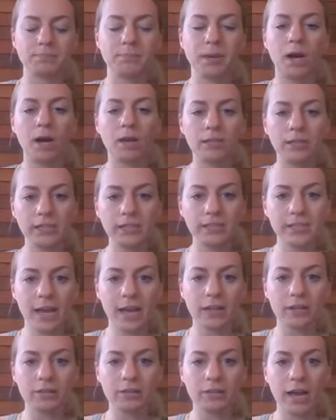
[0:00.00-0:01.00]

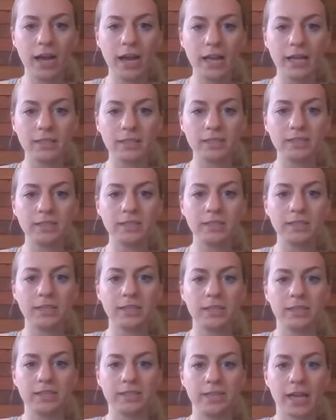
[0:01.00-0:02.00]
polysaccharides,
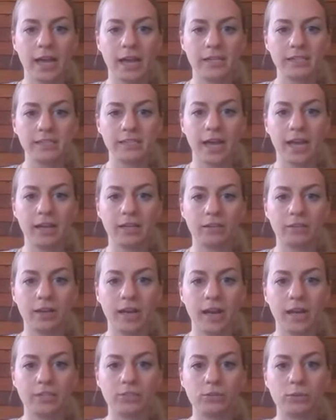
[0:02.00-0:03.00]

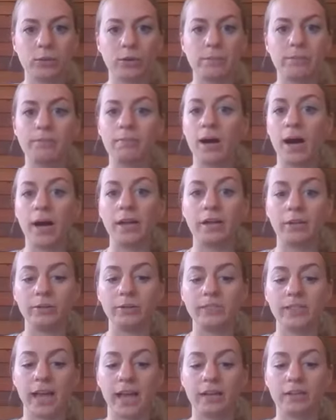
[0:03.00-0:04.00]
disaccharides, or
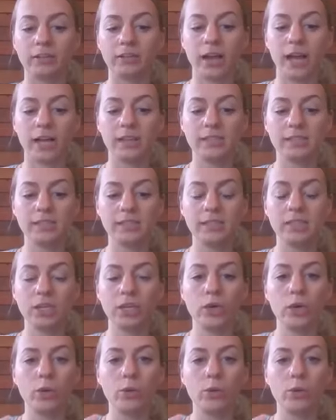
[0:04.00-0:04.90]
monosaccharides.